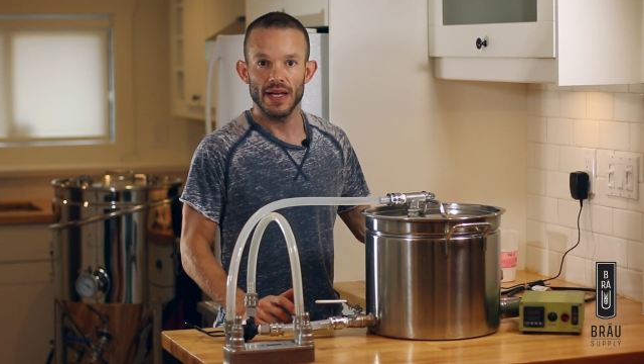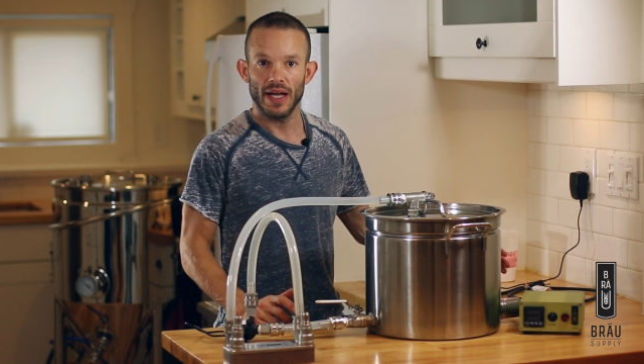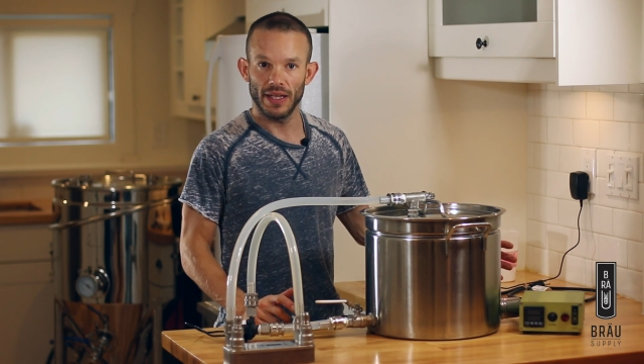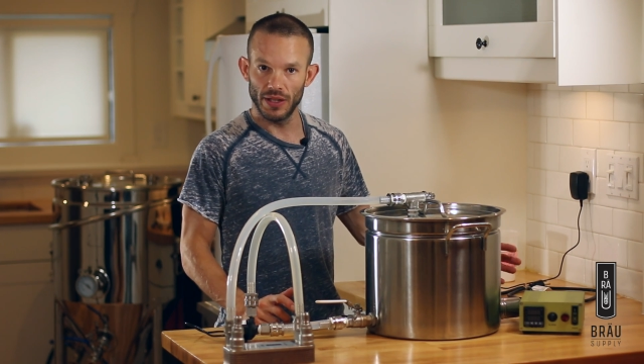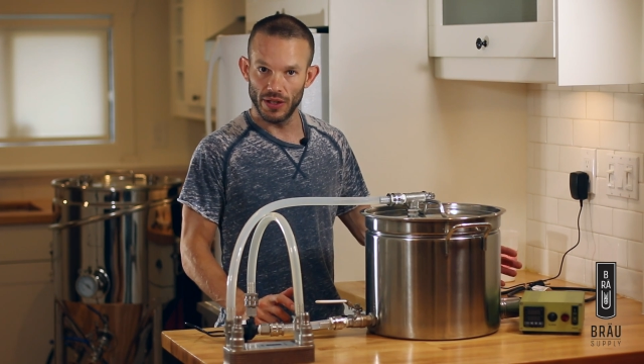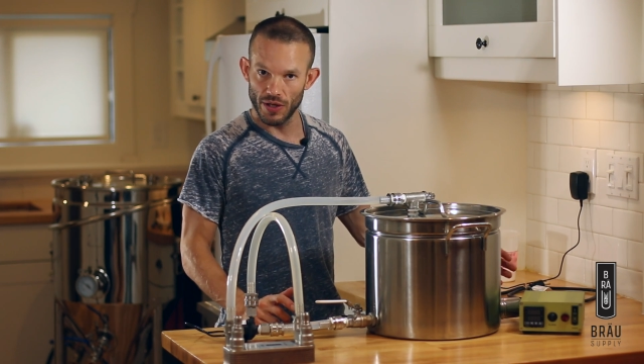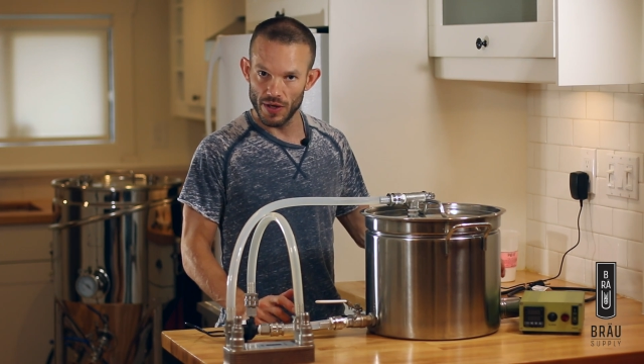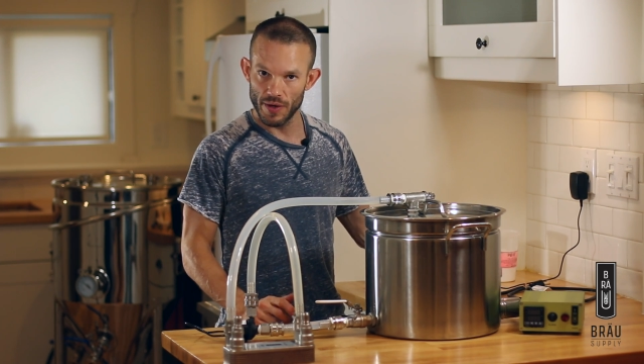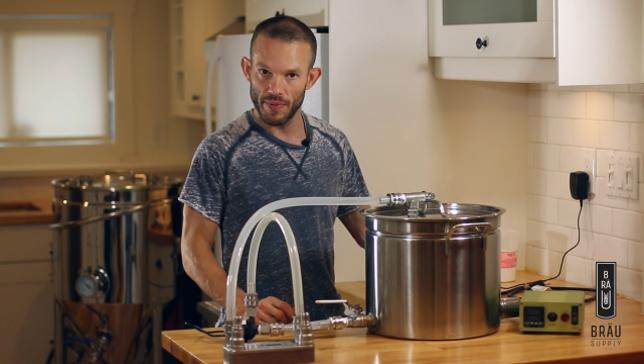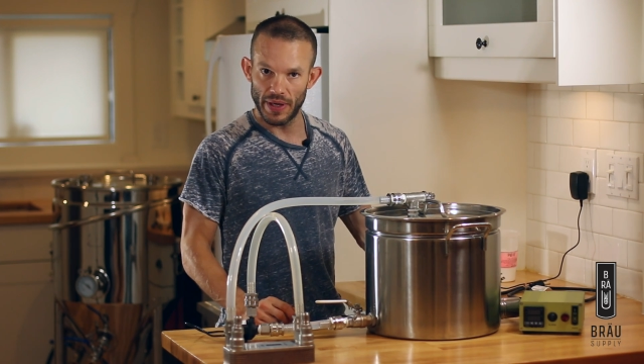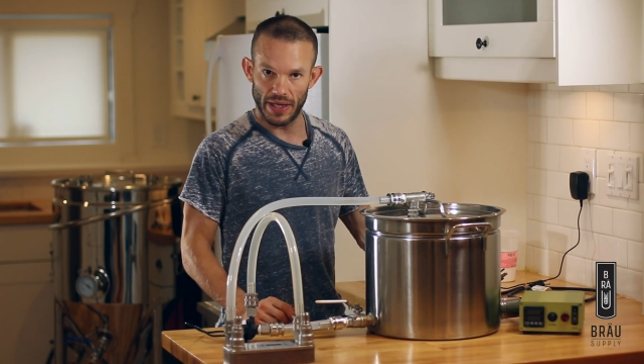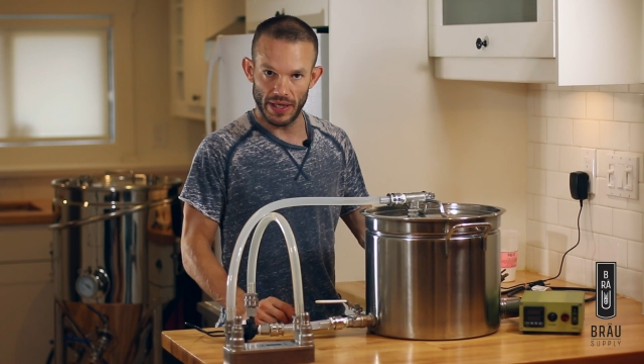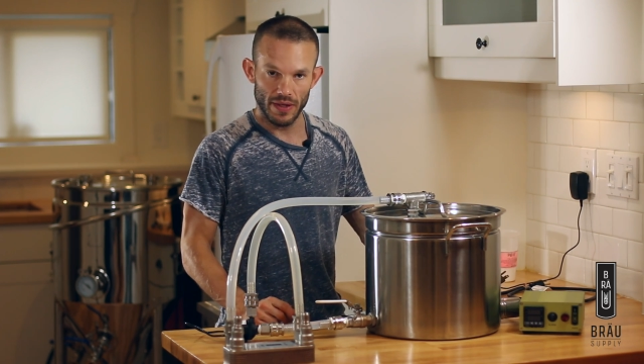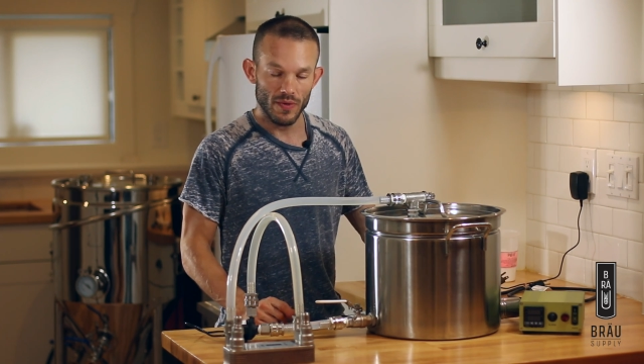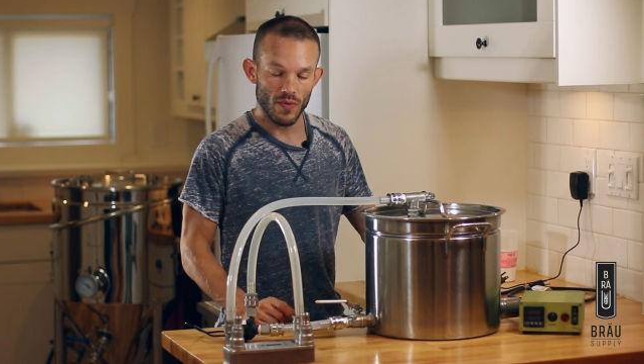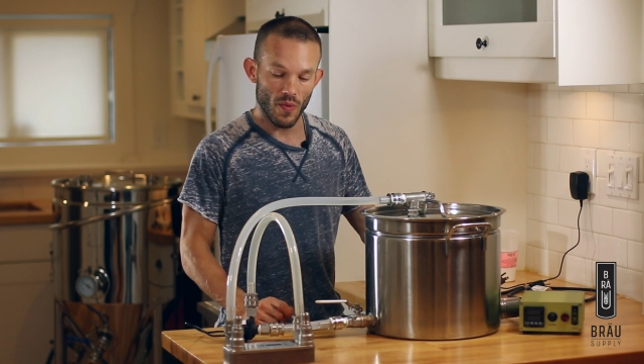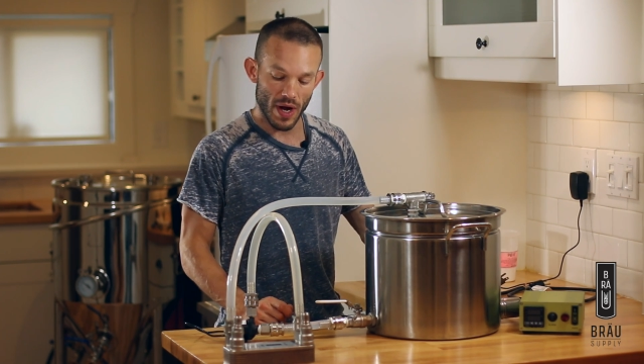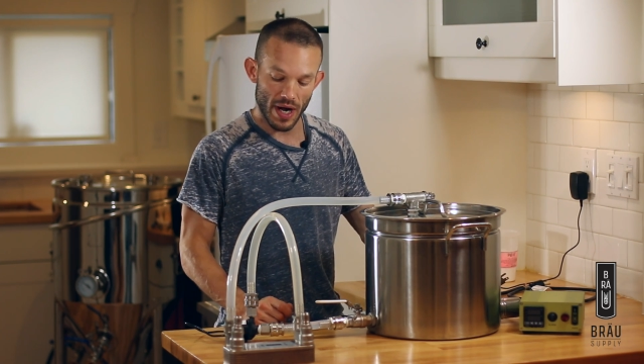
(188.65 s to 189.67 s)
alert
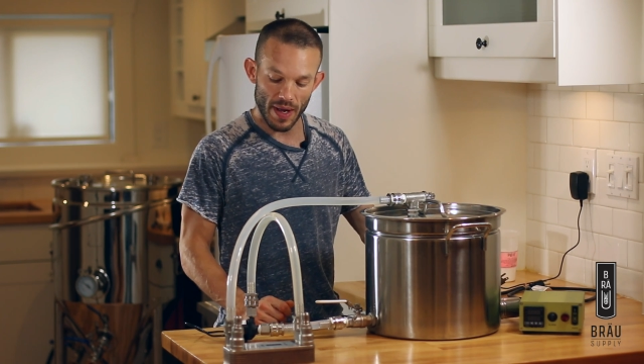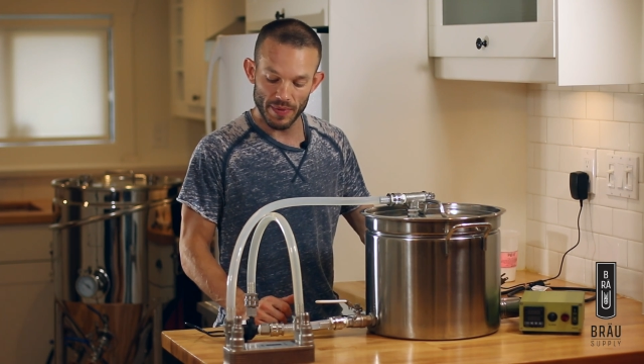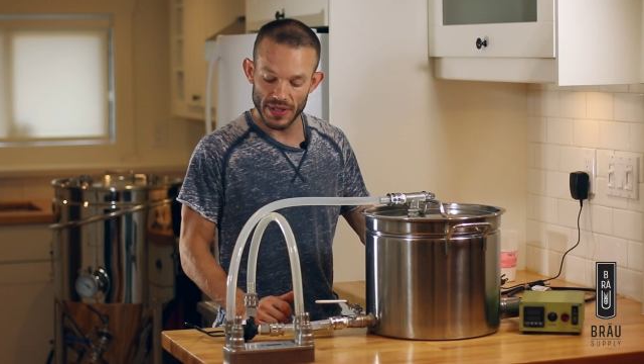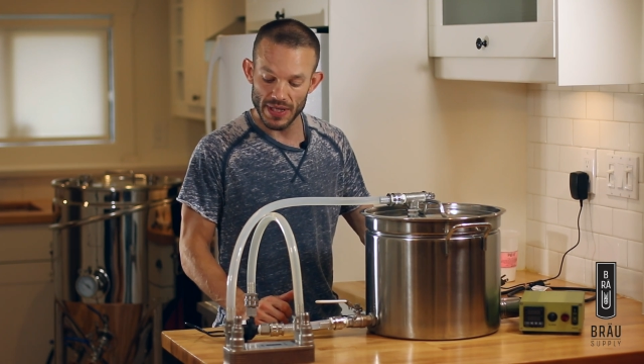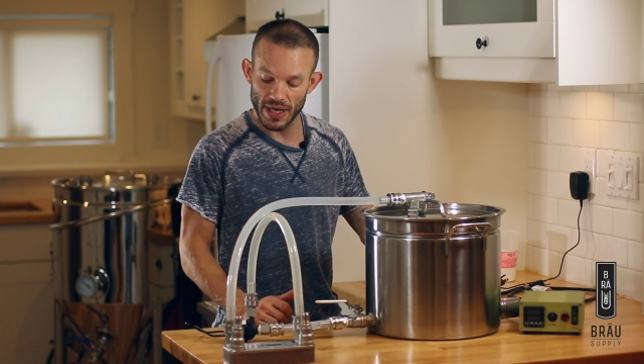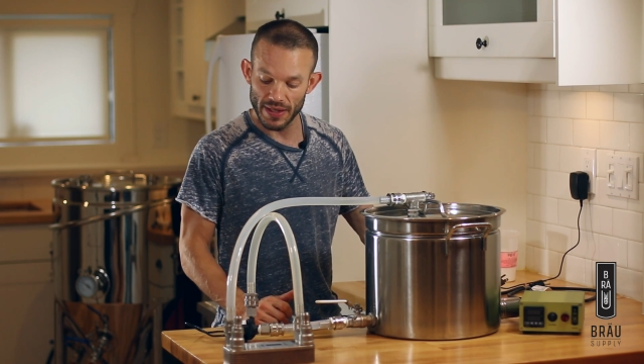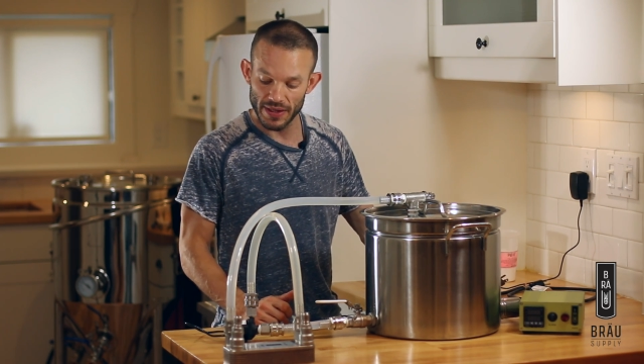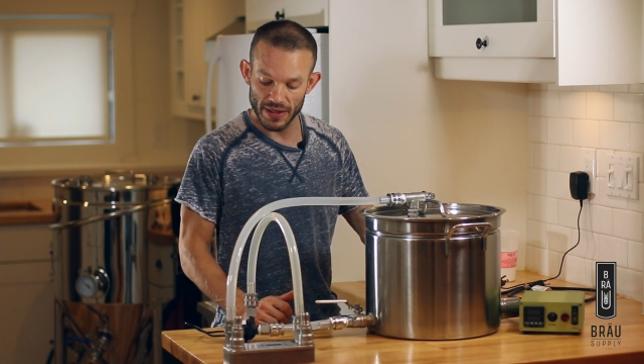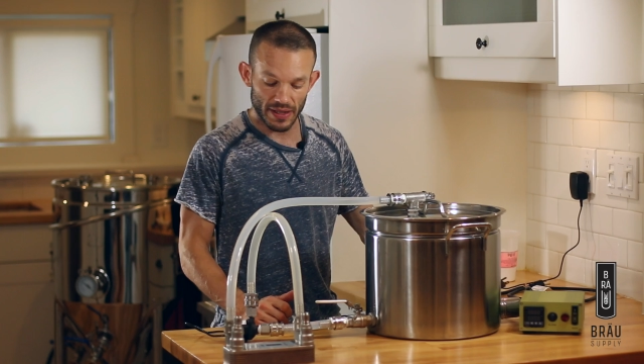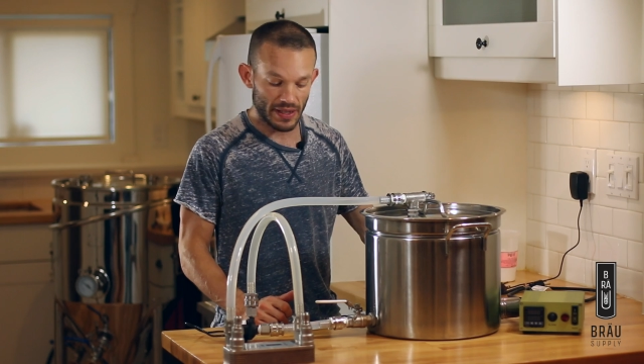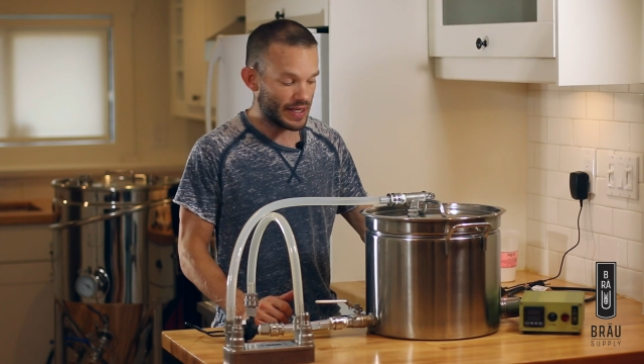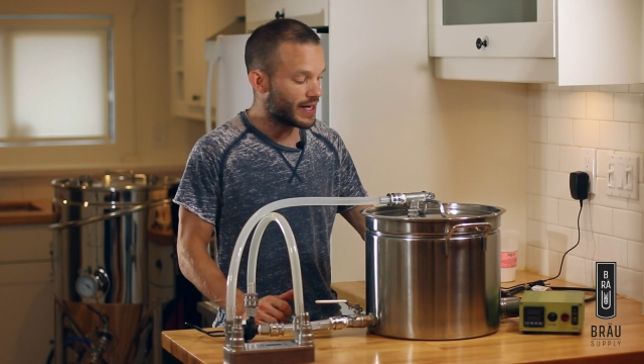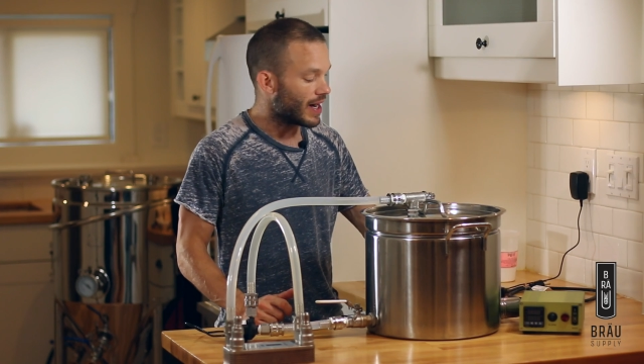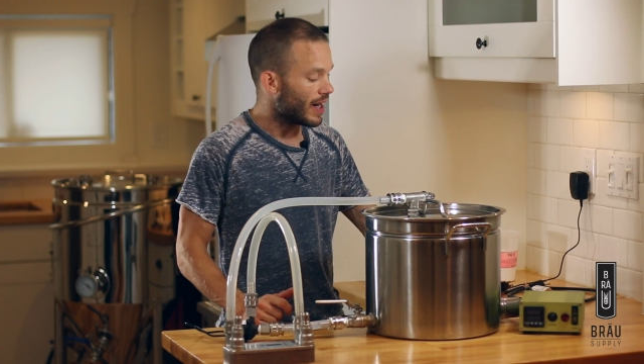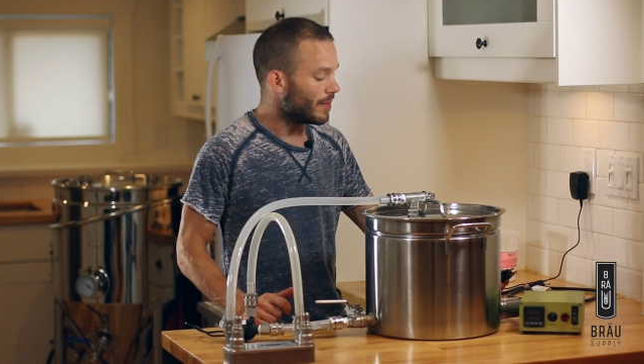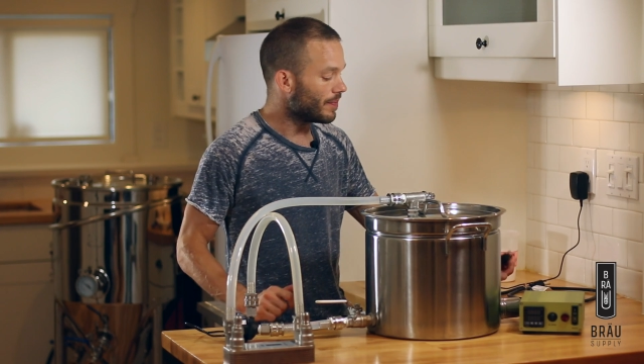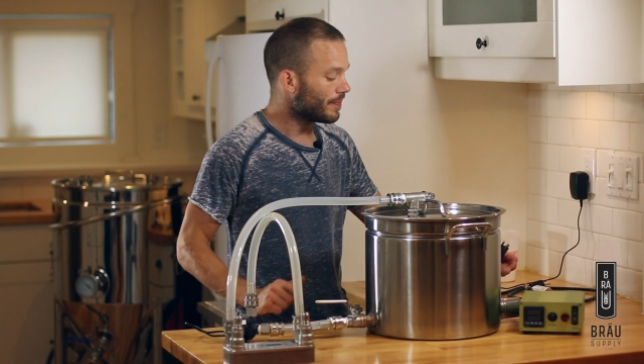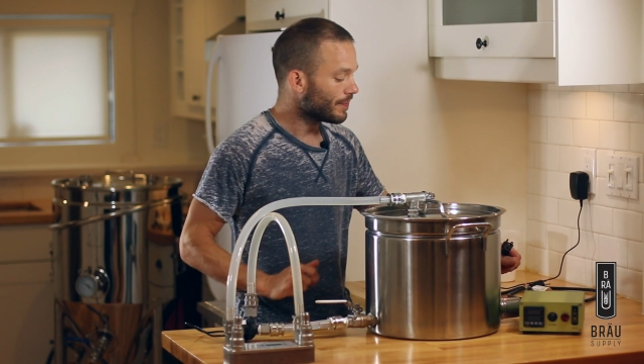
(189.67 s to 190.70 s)
me when I'm done
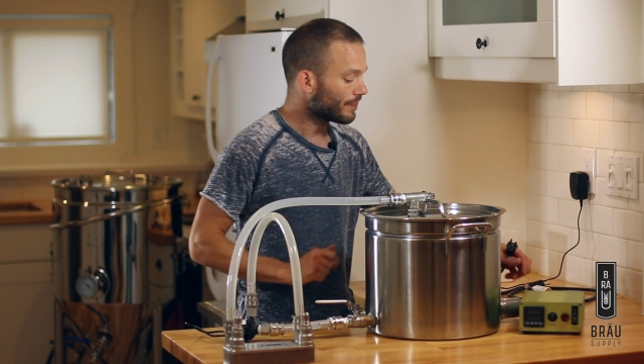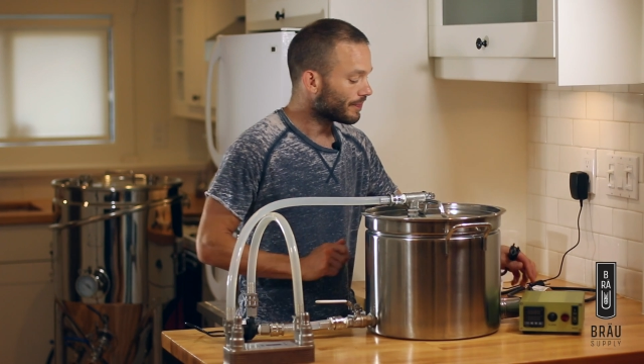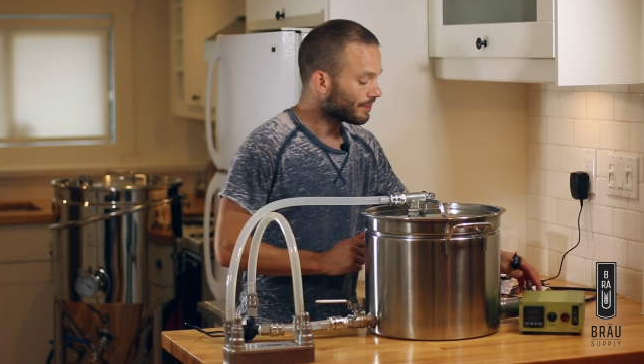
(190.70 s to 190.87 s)
cleanup.